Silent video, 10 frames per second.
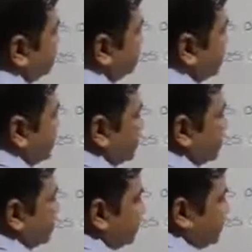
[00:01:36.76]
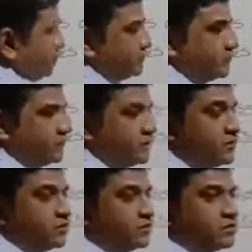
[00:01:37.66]
will be 1.
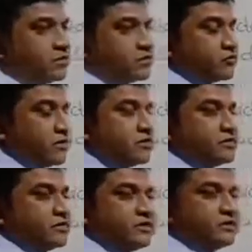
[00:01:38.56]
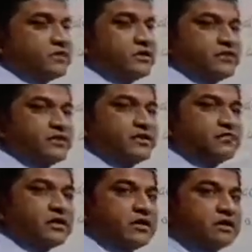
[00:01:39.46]
27 can be divided
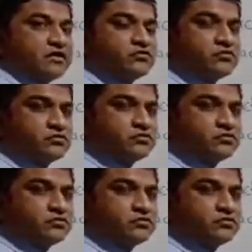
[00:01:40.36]
by, now